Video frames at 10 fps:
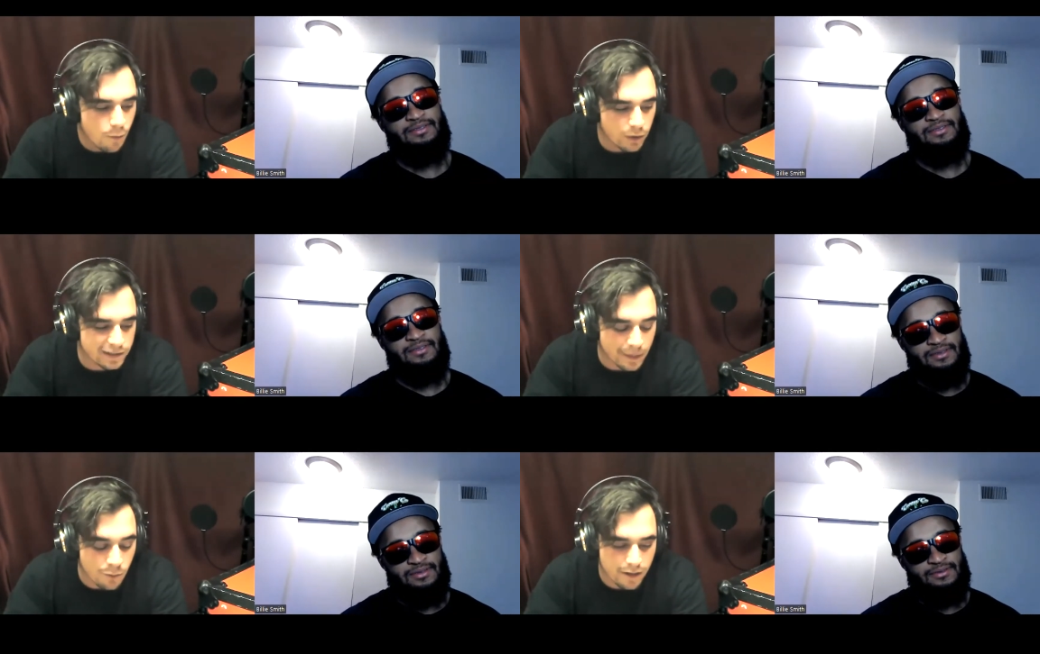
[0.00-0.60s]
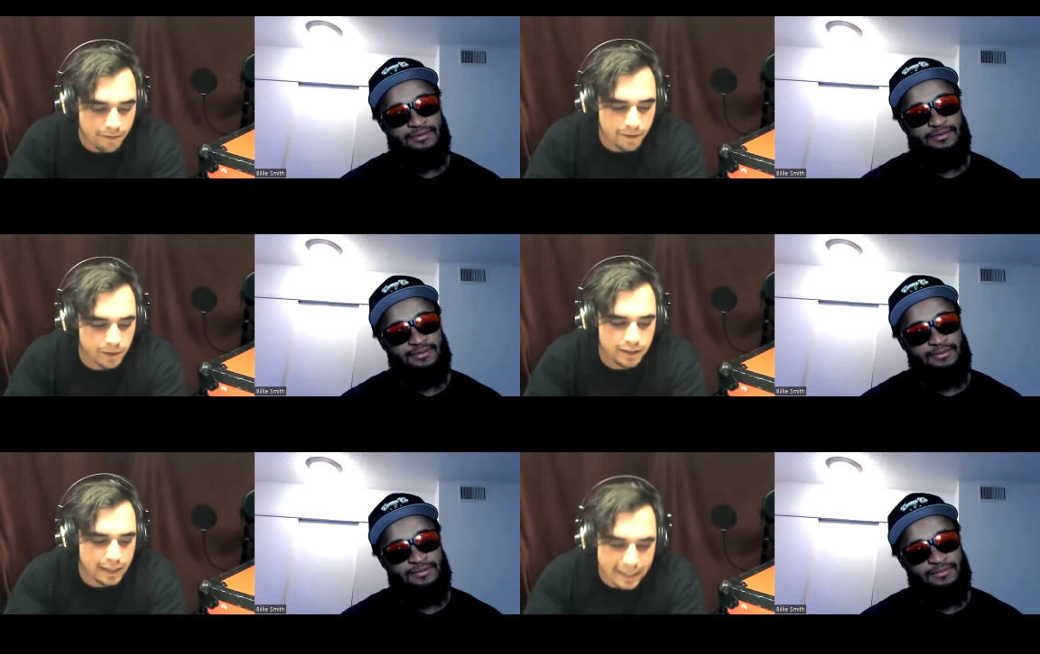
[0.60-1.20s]
Speaker 1: was like one of the
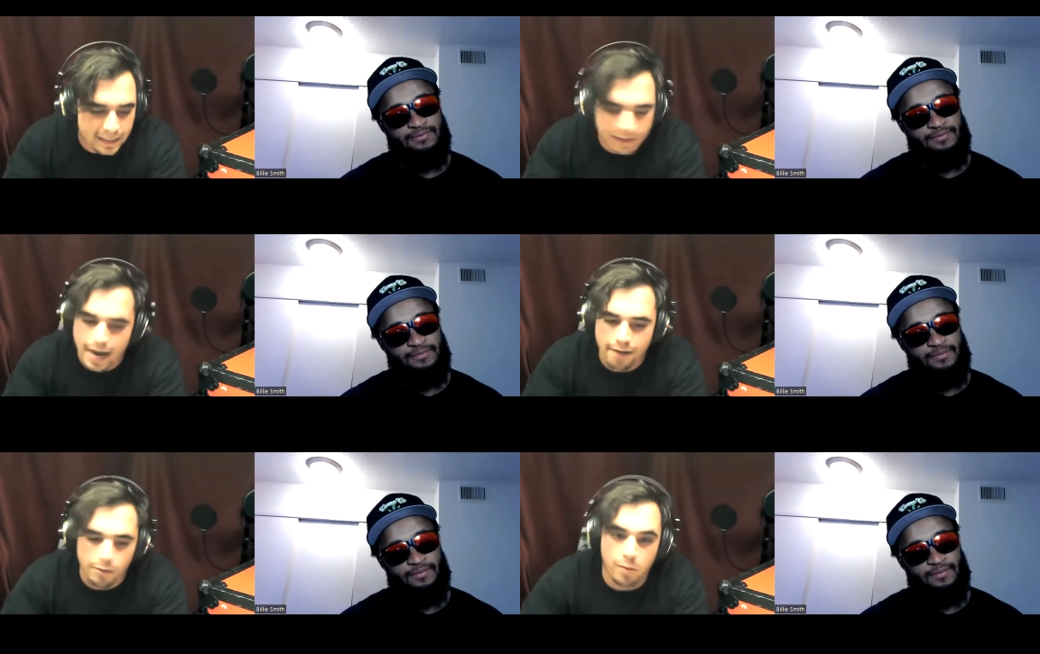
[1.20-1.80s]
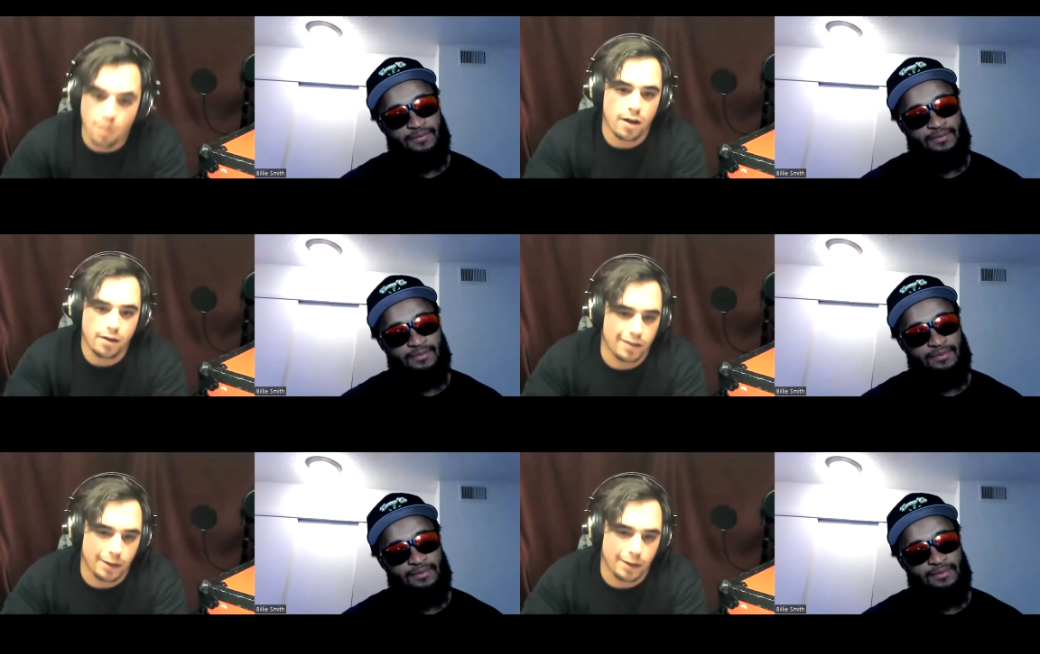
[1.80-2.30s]
first CDs I ever bought. Like